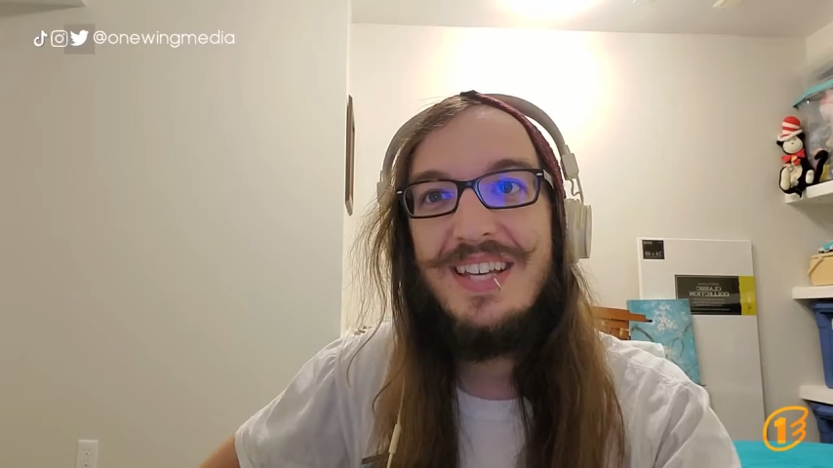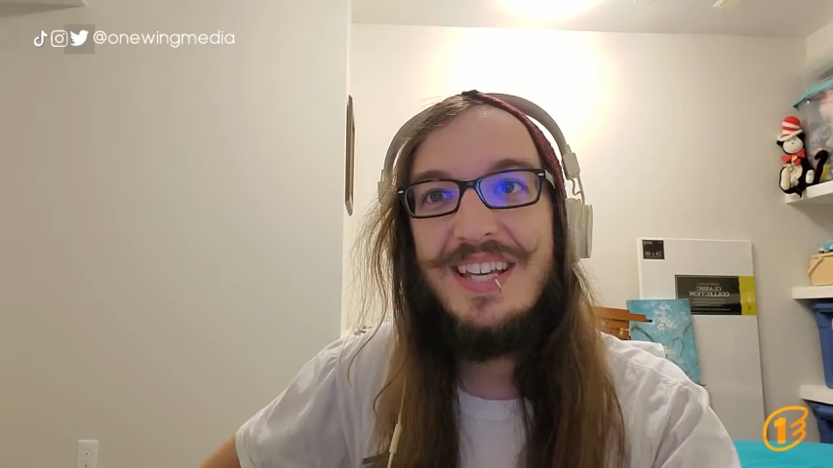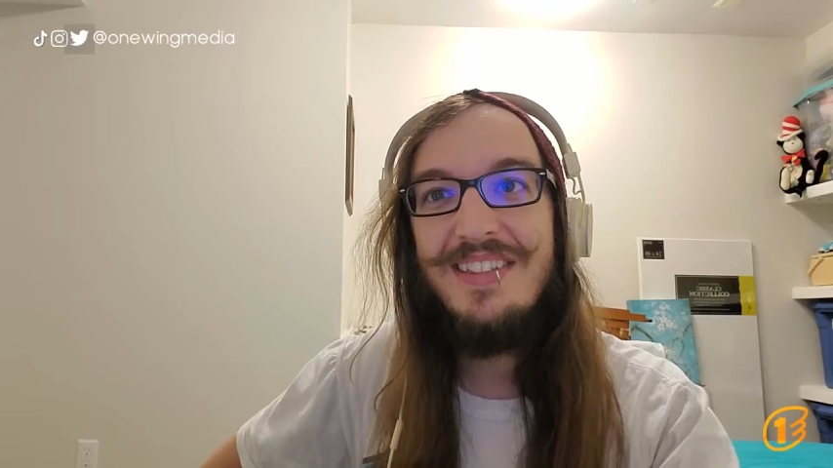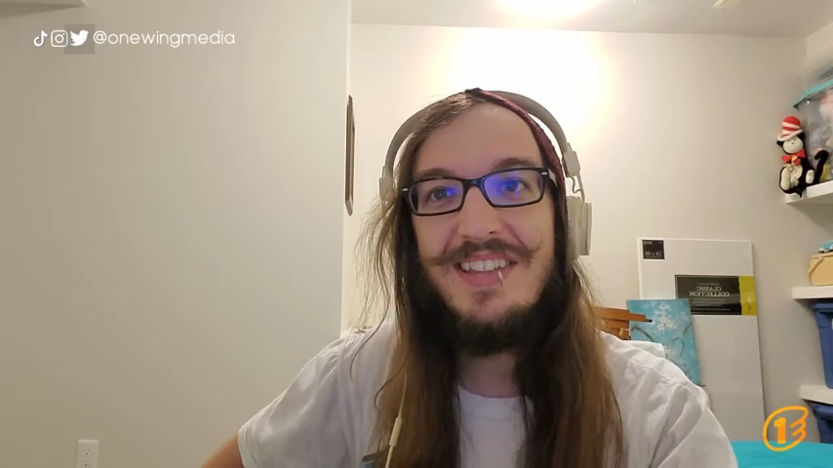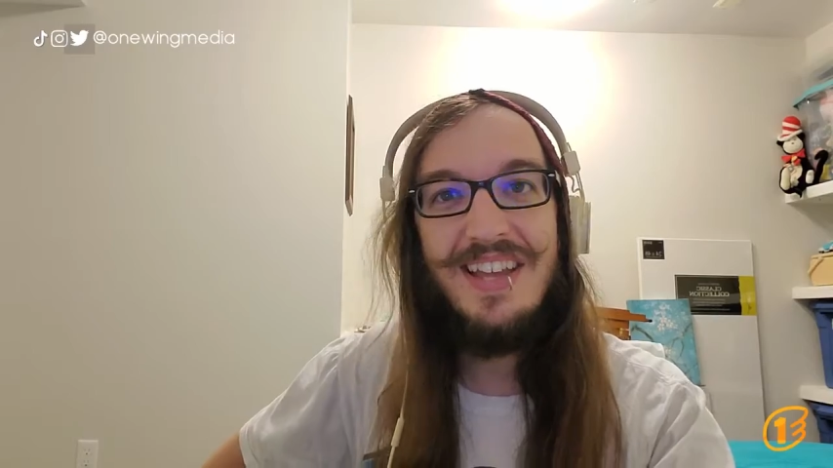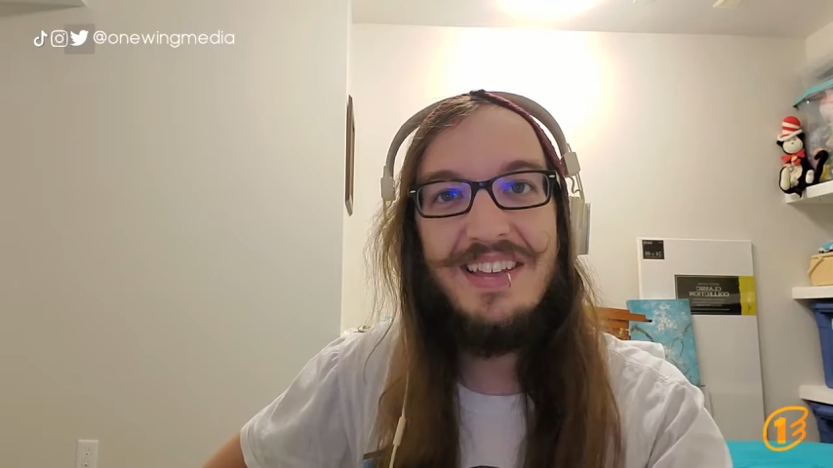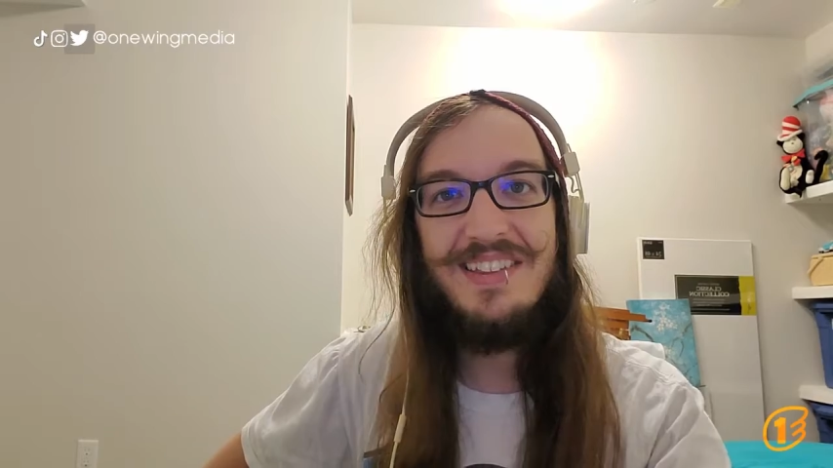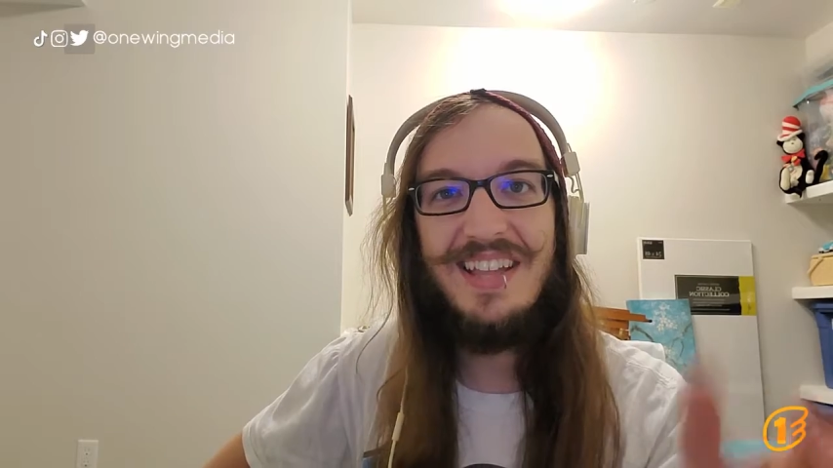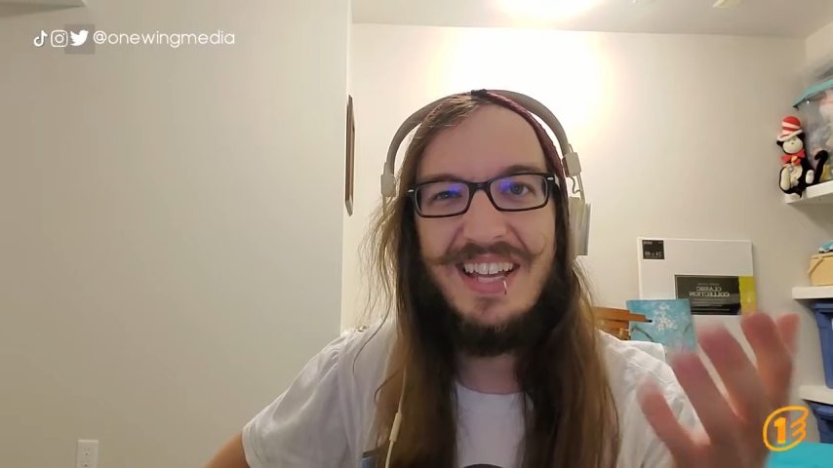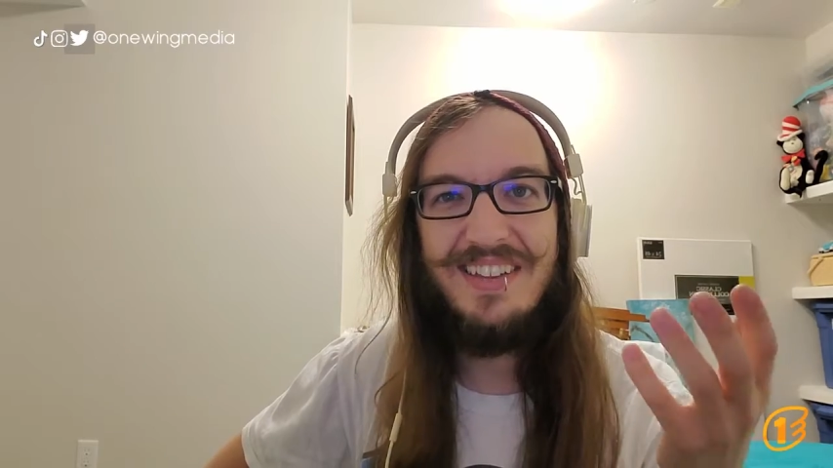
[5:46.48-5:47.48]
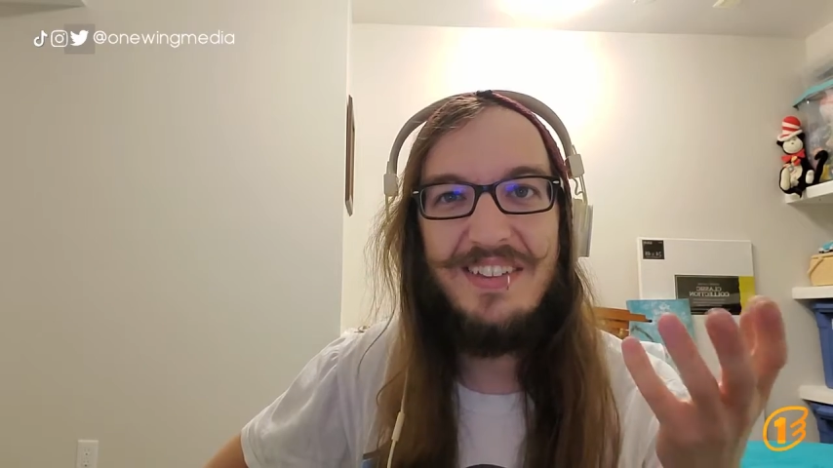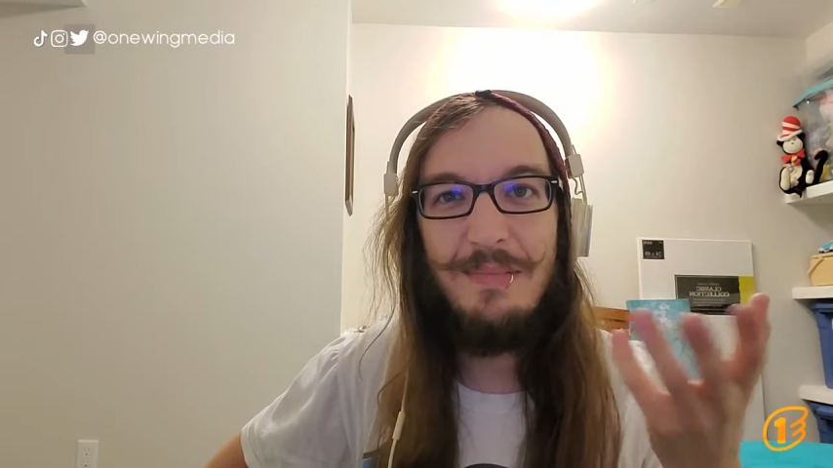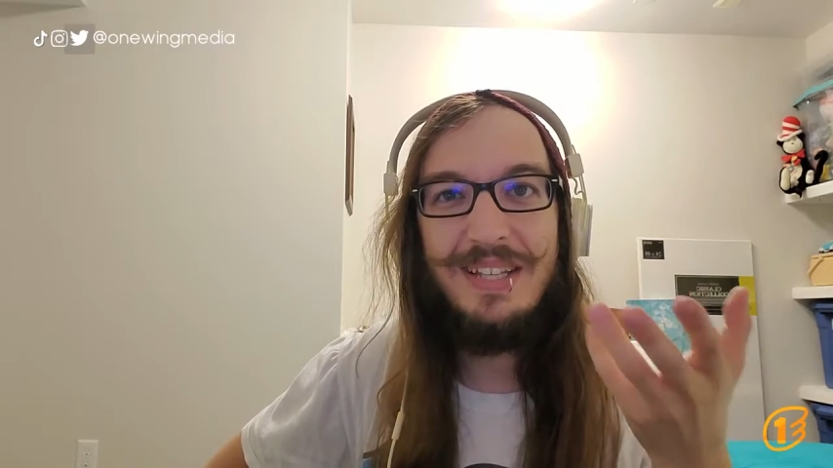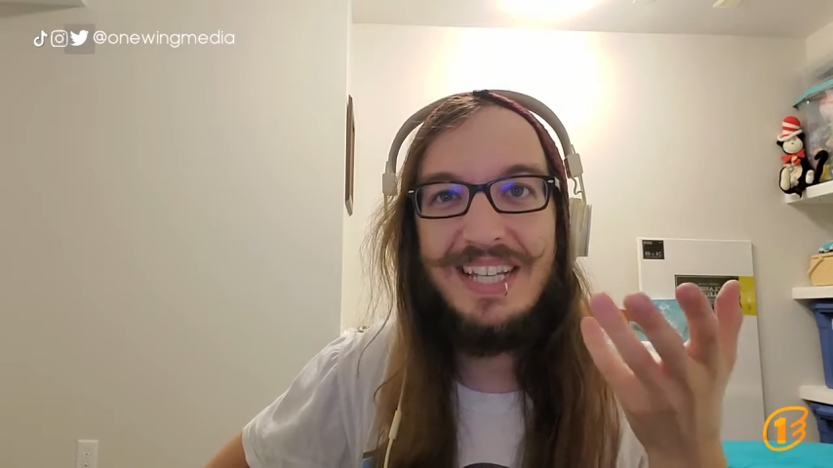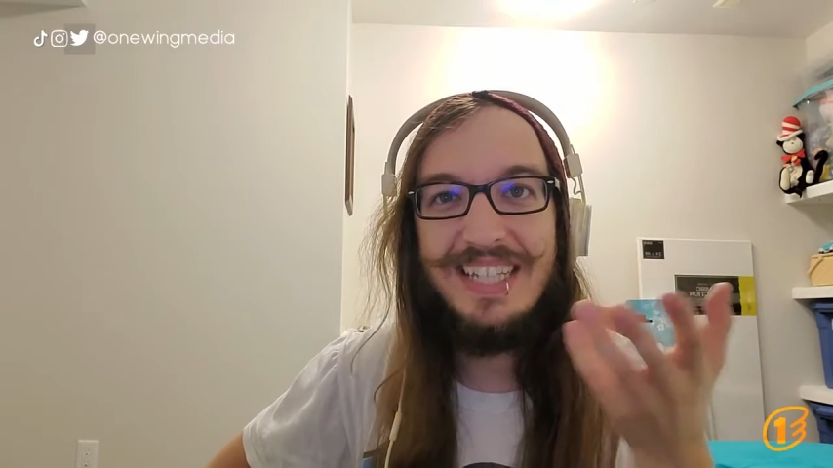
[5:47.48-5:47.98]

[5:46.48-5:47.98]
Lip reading: it says, like, something like,